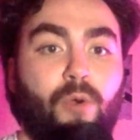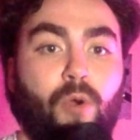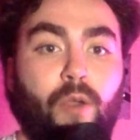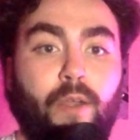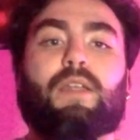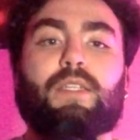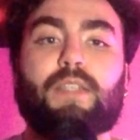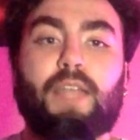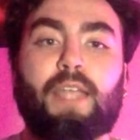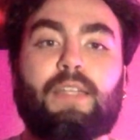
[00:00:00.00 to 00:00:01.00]
or
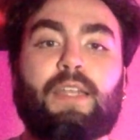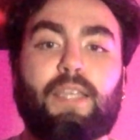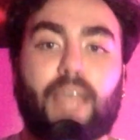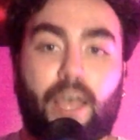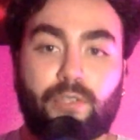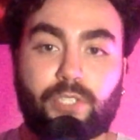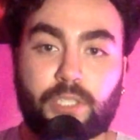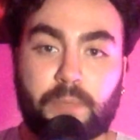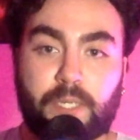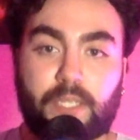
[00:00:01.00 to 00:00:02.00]
disconnected
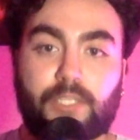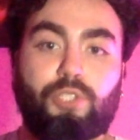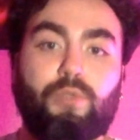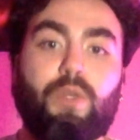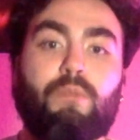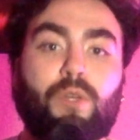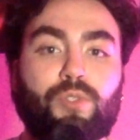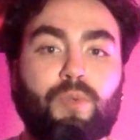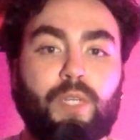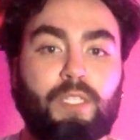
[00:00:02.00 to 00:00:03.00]
encounters because true
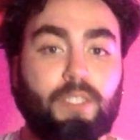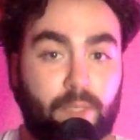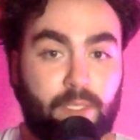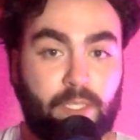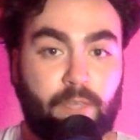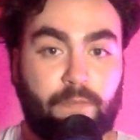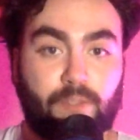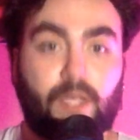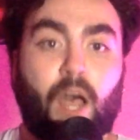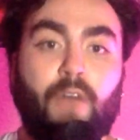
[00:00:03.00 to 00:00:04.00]
emotional intimacy
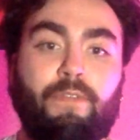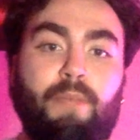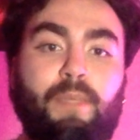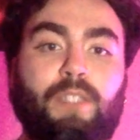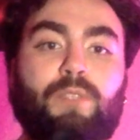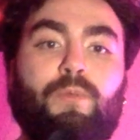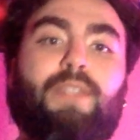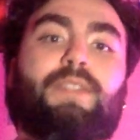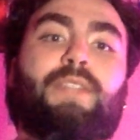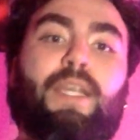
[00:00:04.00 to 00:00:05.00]
feels off limits
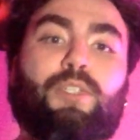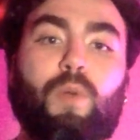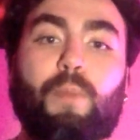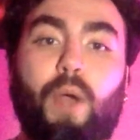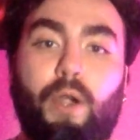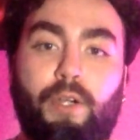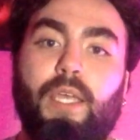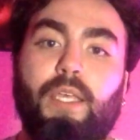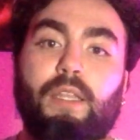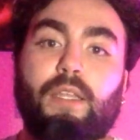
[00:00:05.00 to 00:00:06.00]
with sexual
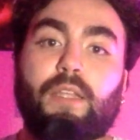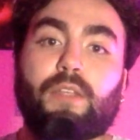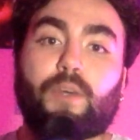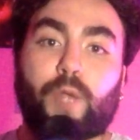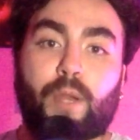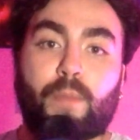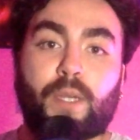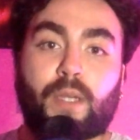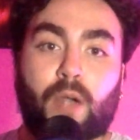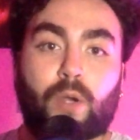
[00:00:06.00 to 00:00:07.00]
partners. Healing the queer
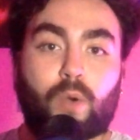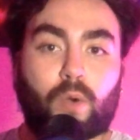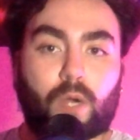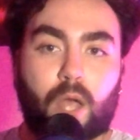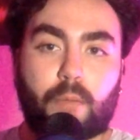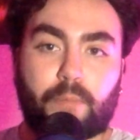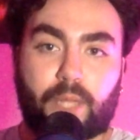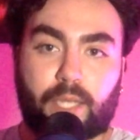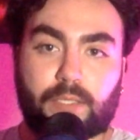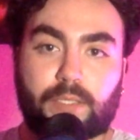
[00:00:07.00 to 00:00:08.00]
Madonna-Whore
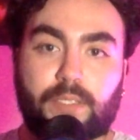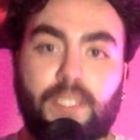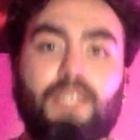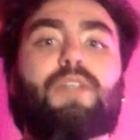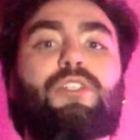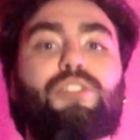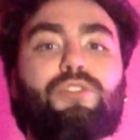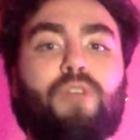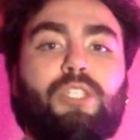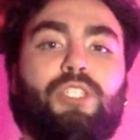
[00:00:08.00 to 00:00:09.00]
complex.
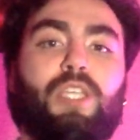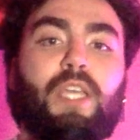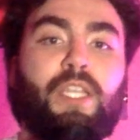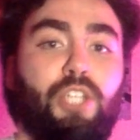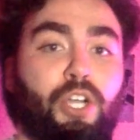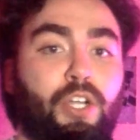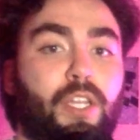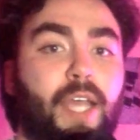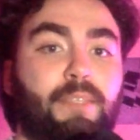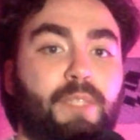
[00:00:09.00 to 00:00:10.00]
Deconstructing
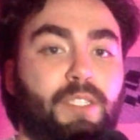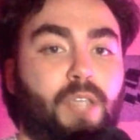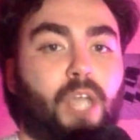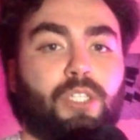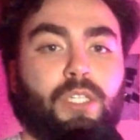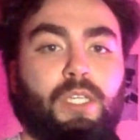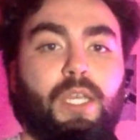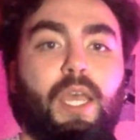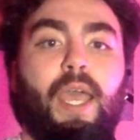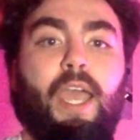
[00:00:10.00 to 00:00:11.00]
internalized
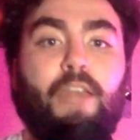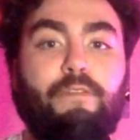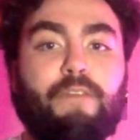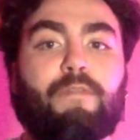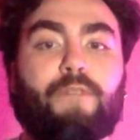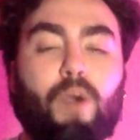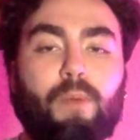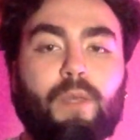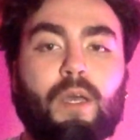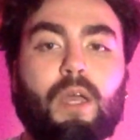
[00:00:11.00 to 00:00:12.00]
misogyny and
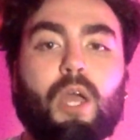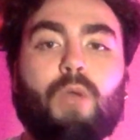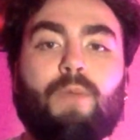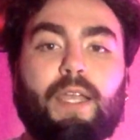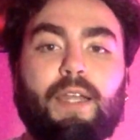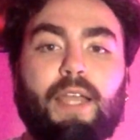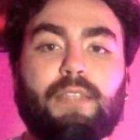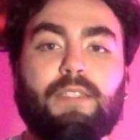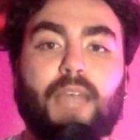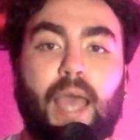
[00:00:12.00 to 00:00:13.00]
femphobia
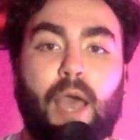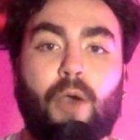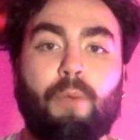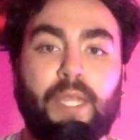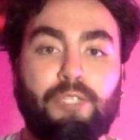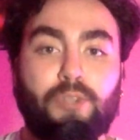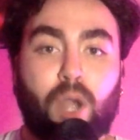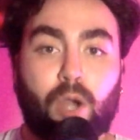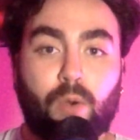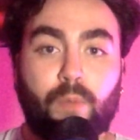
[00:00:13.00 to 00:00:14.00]
recognizes how
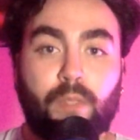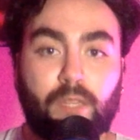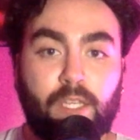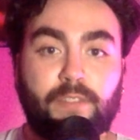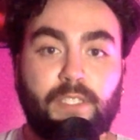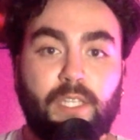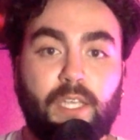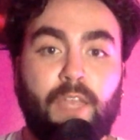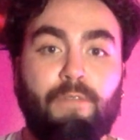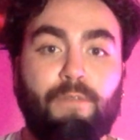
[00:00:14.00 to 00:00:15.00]
patriarchal beliefs
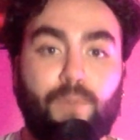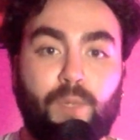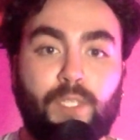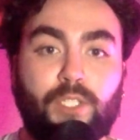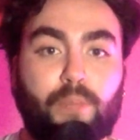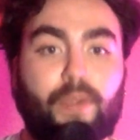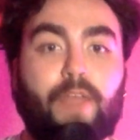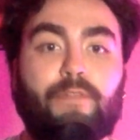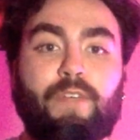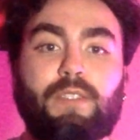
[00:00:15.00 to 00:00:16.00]
influence your
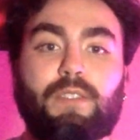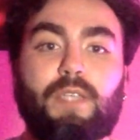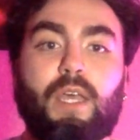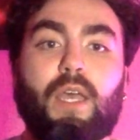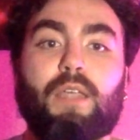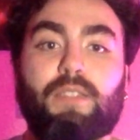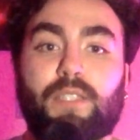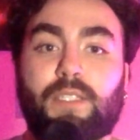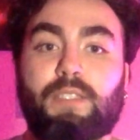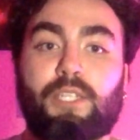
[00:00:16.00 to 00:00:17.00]

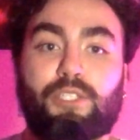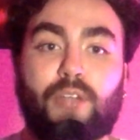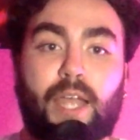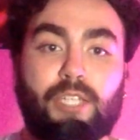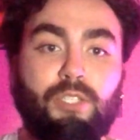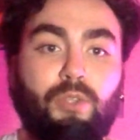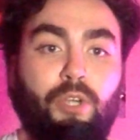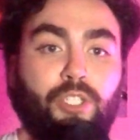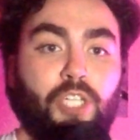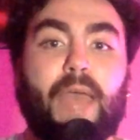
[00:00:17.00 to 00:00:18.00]
preferences, attractions,
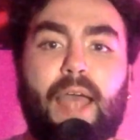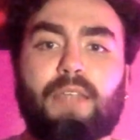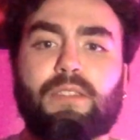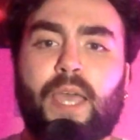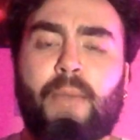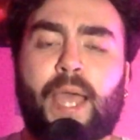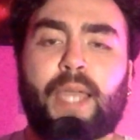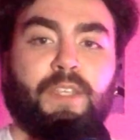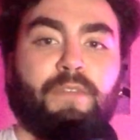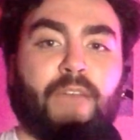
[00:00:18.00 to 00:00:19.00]
or judgment. Ask, am
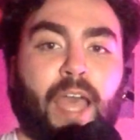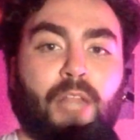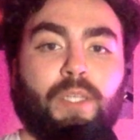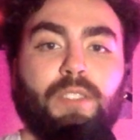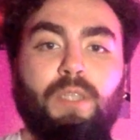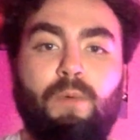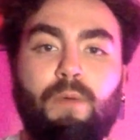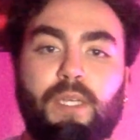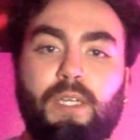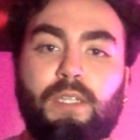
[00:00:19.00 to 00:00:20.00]
I valuing
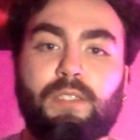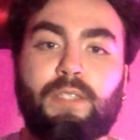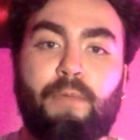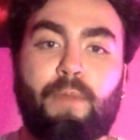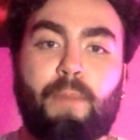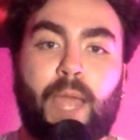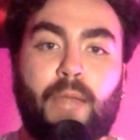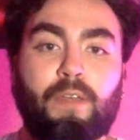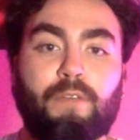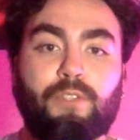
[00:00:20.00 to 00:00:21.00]
someone because they
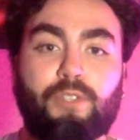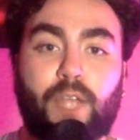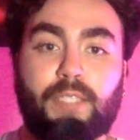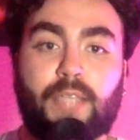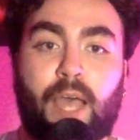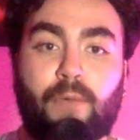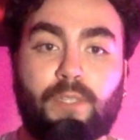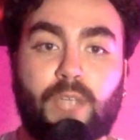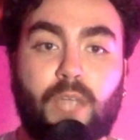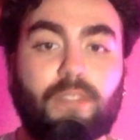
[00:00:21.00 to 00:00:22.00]
remind me of traits I
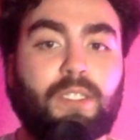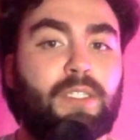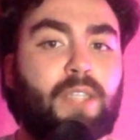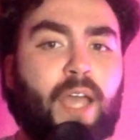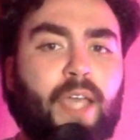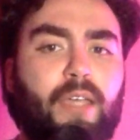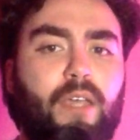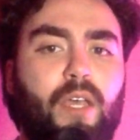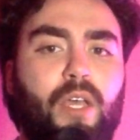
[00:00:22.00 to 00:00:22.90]
was taught to dislike?